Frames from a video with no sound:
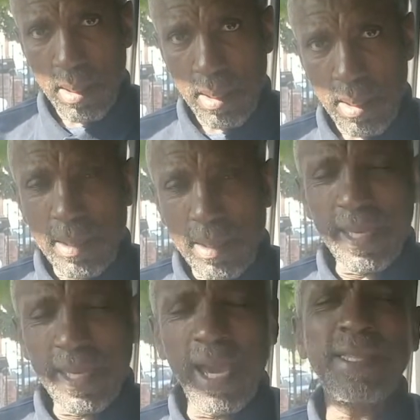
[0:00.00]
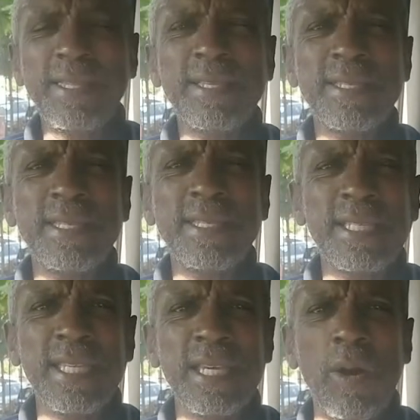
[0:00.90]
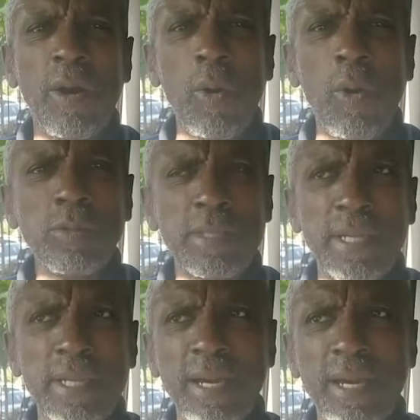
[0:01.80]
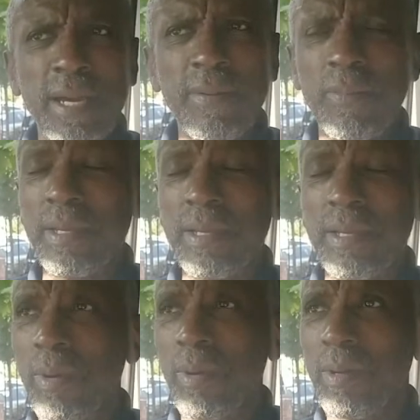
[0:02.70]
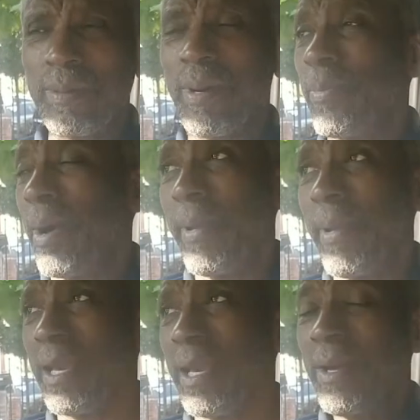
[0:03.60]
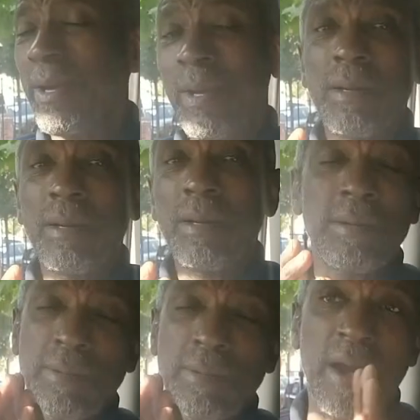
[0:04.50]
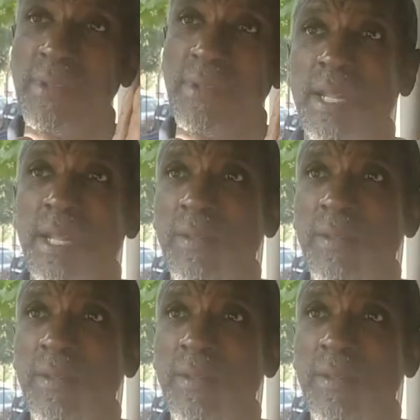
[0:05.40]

Yeah, DC holds you, didn't it? Well, it all holds you, but mate, Oh, I've never had anything